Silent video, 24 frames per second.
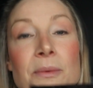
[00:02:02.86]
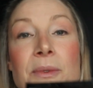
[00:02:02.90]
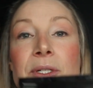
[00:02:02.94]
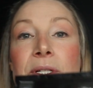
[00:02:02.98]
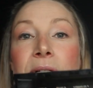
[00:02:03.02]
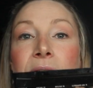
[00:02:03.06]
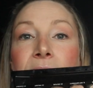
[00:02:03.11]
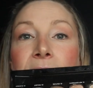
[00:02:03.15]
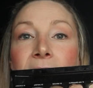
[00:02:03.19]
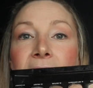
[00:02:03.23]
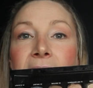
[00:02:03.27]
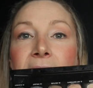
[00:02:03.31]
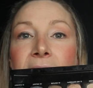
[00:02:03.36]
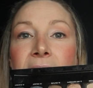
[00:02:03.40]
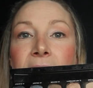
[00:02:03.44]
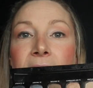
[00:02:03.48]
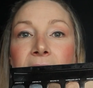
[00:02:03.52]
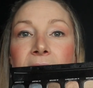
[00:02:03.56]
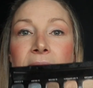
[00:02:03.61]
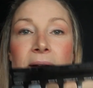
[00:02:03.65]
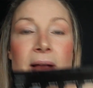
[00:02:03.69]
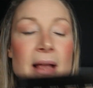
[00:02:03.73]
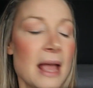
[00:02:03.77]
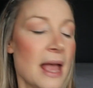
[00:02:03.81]
which is right
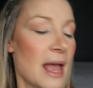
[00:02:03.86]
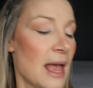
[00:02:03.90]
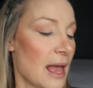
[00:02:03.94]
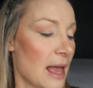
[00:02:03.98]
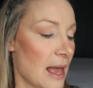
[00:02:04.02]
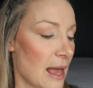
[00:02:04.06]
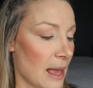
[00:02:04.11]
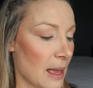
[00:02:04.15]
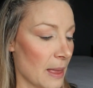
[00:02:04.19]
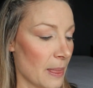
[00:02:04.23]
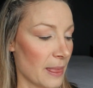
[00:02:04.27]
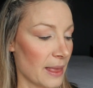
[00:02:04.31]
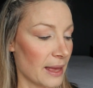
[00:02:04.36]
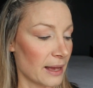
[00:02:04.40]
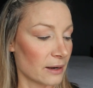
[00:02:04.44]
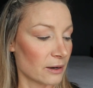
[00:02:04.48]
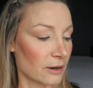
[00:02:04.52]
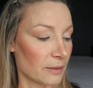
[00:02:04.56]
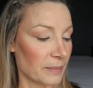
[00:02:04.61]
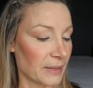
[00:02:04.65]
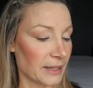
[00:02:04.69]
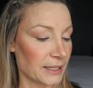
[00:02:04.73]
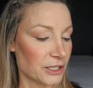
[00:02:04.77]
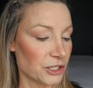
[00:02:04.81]
here. And then
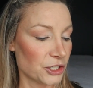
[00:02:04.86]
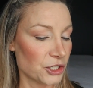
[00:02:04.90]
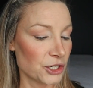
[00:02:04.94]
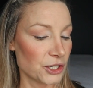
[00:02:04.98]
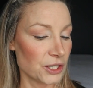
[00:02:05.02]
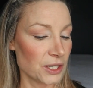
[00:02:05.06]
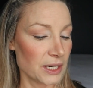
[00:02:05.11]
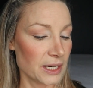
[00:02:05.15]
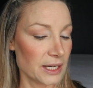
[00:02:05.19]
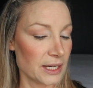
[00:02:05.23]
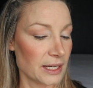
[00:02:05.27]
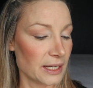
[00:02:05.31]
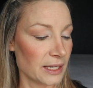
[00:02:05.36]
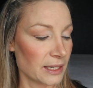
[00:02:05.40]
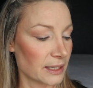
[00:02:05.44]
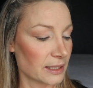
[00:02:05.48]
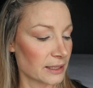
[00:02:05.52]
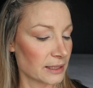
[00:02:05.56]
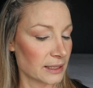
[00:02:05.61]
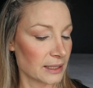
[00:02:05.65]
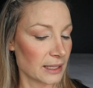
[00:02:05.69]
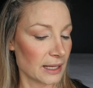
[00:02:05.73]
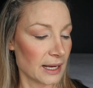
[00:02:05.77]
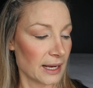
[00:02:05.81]
on my
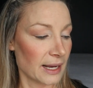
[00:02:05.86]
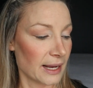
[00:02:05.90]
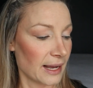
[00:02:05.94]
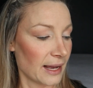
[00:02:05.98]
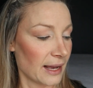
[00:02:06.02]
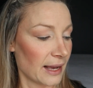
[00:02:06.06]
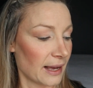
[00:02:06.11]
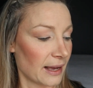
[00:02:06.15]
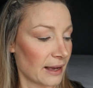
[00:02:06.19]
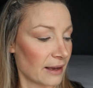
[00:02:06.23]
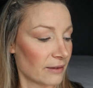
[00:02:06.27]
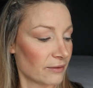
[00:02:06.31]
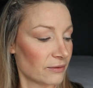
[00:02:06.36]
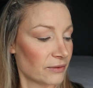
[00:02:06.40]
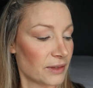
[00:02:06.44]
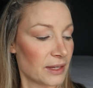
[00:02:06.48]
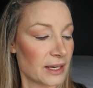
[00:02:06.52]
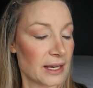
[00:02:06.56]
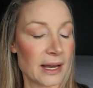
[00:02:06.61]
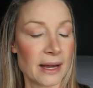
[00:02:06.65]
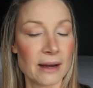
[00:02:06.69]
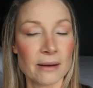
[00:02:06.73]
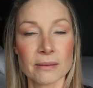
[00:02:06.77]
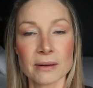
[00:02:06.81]
cheeks, I have
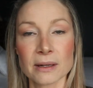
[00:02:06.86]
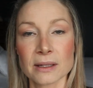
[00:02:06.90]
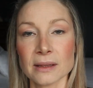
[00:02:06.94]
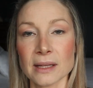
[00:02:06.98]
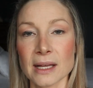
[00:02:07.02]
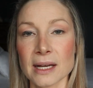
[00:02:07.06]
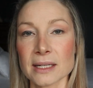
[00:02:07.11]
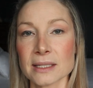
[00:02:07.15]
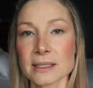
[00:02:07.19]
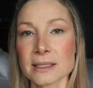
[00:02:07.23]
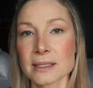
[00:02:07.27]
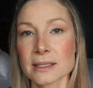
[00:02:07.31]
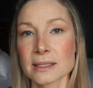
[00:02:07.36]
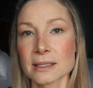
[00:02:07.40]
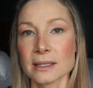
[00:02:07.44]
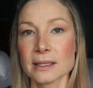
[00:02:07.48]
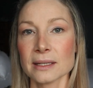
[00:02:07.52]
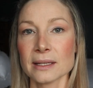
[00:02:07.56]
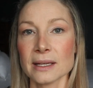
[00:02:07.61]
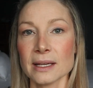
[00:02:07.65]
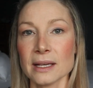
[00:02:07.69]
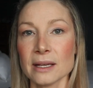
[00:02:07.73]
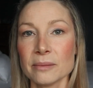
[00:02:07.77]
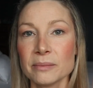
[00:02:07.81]
the Hourglass
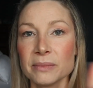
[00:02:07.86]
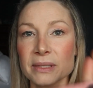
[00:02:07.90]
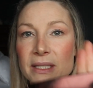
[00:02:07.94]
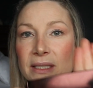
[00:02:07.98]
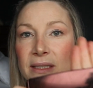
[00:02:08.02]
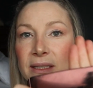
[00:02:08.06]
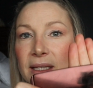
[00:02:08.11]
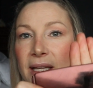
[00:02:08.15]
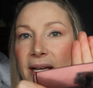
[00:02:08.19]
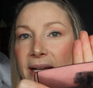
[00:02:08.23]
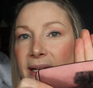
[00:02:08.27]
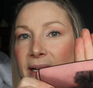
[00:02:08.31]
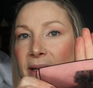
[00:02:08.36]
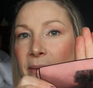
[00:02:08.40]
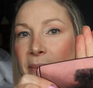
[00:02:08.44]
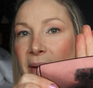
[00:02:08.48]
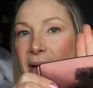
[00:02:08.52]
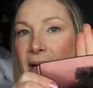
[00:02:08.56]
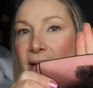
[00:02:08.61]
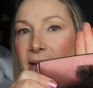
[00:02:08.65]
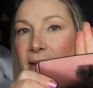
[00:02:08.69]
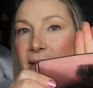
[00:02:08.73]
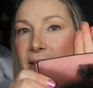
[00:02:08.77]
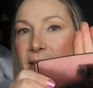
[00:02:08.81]
Ambient Lighting
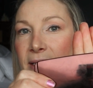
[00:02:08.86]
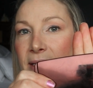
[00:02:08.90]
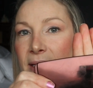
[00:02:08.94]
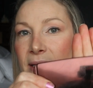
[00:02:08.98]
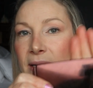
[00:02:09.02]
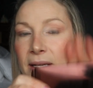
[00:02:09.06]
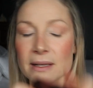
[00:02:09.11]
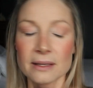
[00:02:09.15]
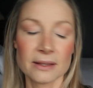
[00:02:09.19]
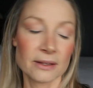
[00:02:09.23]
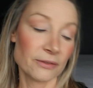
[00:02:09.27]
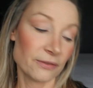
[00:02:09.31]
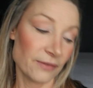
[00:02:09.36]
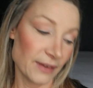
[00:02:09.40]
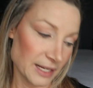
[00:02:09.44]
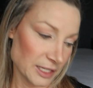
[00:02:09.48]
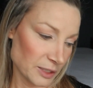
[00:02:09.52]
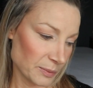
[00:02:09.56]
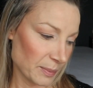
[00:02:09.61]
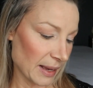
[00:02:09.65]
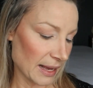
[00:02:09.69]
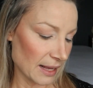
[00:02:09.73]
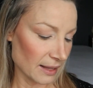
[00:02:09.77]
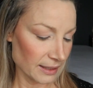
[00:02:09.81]
palette, the
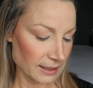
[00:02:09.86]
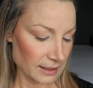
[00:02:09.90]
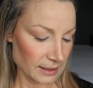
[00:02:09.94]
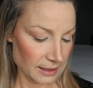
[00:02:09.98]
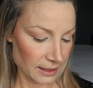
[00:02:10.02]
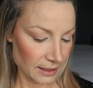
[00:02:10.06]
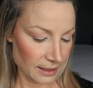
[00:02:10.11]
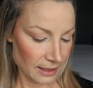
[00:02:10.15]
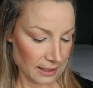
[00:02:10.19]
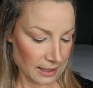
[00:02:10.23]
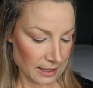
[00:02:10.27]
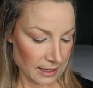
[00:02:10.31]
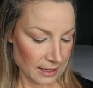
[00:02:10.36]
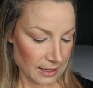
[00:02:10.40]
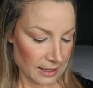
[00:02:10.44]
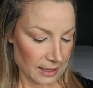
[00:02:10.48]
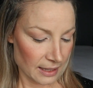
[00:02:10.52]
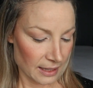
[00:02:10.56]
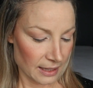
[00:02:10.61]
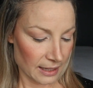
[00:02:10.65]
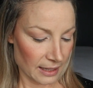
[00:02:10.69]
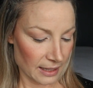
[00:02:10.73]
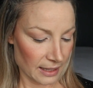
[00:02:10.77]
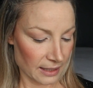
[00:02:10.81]
face palette.
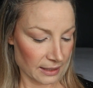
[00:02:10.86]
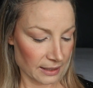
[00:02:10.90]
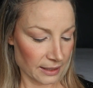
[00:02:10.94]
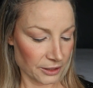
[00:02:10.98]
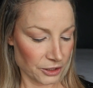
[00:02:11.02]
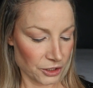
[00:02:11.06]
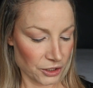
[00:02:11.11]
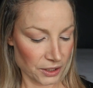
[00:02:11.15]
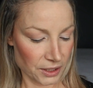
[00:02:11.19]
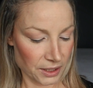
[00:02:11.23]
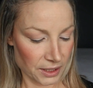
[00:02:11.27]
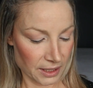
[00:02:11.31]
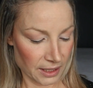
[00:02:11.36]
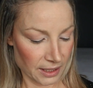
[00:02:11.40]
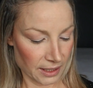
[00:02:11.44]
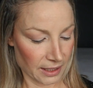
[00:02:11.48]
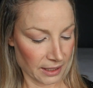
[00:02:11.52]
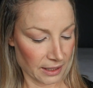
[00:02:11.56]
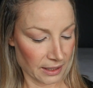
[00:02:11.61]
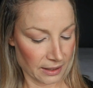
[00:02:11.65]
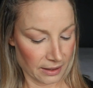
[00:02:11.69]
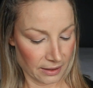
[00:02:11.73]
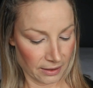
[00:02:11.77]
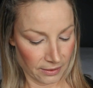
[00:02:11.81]
And I just
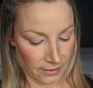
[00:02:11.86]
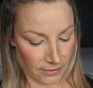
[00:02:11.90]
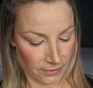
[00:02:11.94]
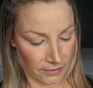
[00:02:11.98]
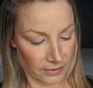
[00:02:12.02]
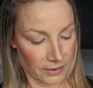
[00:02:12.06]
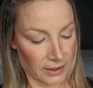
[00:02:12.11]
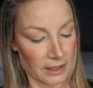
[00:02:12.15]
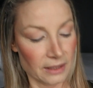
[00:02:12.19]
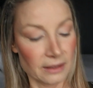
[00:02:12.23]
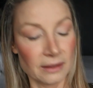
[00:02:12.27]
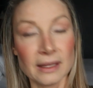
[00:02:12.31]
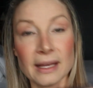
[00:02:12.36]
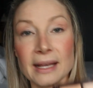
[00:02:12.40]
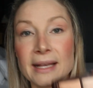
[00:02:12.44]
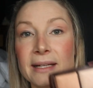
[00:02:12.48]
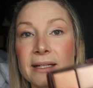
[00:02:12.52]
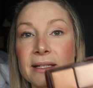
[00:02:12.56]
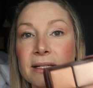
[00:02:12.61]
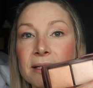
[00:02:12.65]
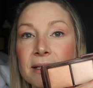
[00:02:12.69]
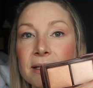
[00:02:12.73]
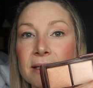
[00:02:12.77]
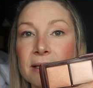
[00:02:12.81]
have the
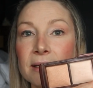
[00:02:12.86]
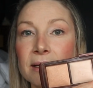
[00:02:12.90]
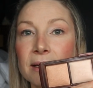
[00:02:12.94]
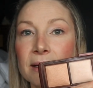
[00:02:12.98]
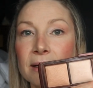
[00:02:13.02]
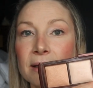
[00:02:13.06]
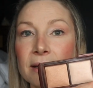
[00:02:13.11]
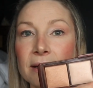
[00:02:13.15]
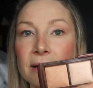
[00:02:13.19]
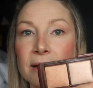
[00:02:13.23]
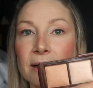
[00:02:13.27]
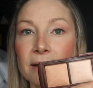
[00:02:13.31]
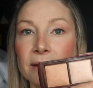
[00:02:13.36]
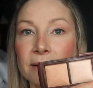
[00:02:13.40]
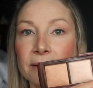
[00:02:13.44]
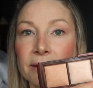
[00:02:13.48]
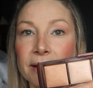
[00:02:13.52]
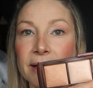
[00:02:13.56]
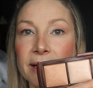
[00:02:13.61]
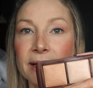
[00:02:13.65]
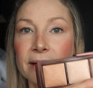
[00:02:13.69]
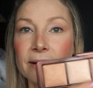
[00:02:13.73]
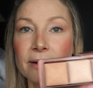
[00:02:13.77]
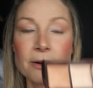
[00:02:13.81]
lightest color
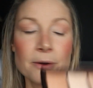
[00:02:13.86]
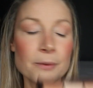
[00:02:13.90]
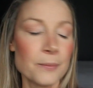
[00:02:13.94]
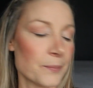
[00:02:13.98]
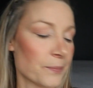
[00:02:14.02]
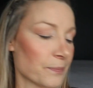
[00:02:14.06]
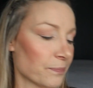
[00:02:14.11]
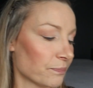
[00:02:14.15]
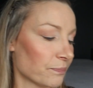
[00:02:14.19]
here.